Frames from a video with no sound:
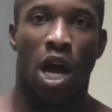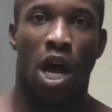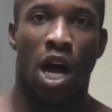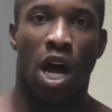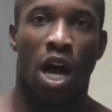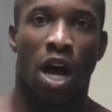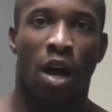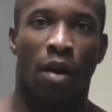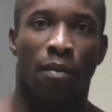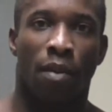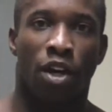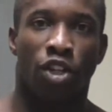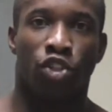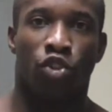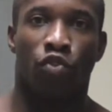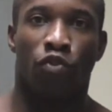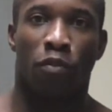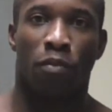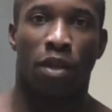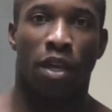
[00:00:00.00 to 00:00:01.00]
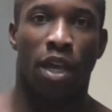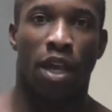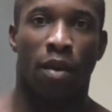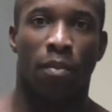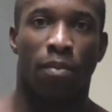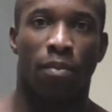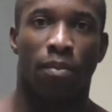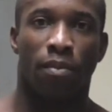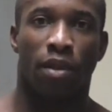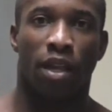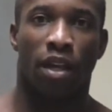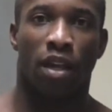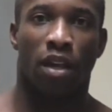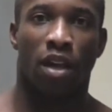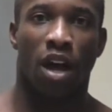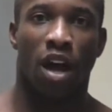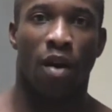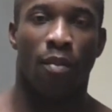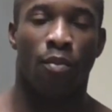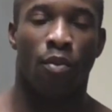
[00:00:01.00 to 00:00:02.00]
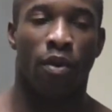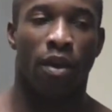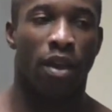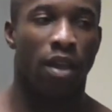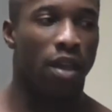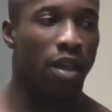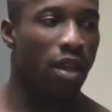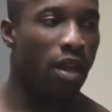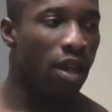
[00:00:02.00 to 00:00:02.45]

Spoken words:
I shoot from the hip like a cowboy.